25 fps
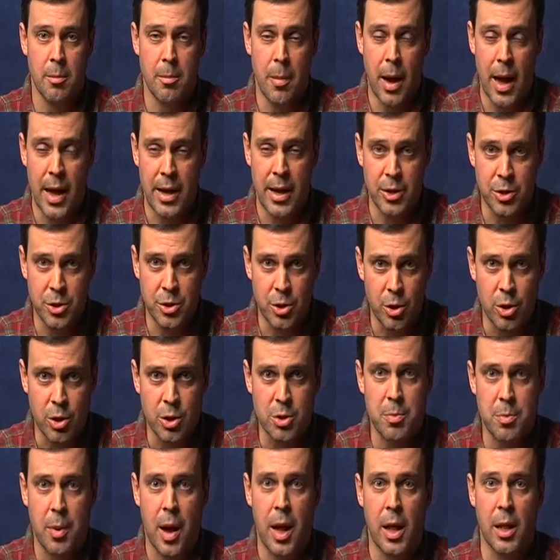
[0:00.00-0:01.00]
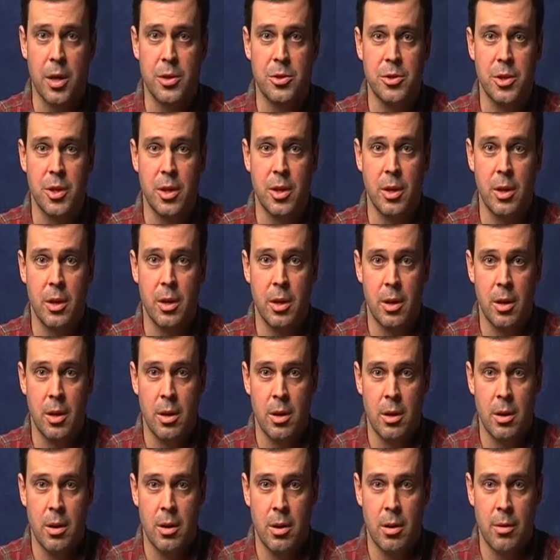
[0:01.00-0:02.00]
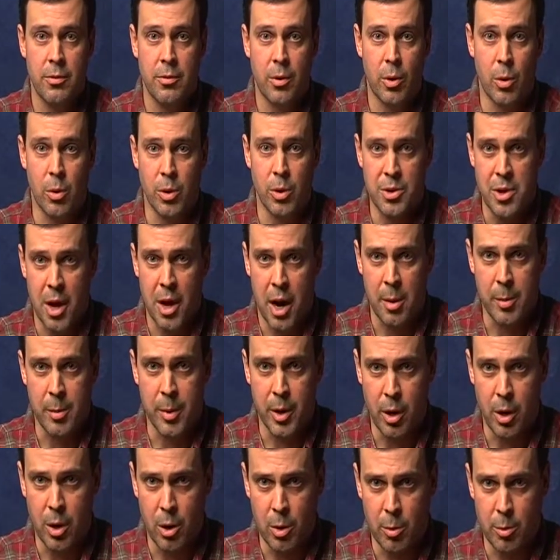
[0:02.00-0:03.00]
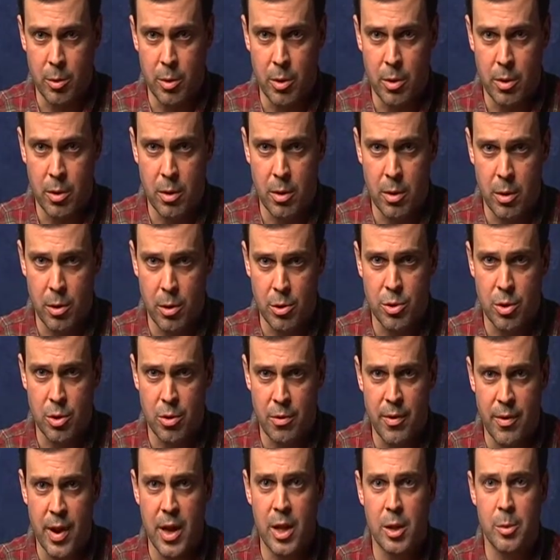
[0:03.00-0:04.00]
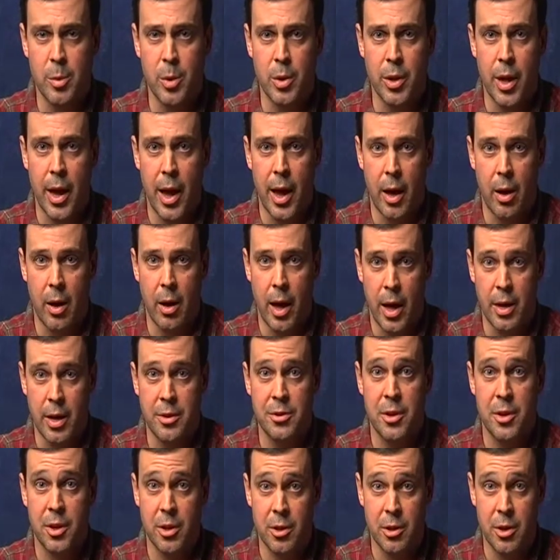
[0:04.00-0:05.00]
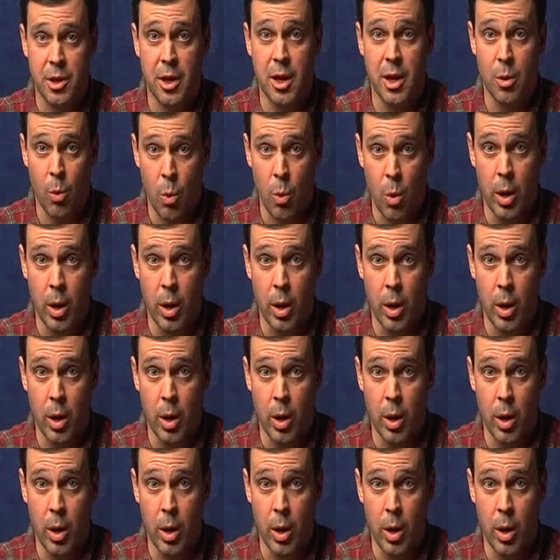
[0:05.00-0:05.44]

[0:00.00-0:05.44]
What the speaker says: buy an insurance policy for a retirement home. Those are available now. I intend to get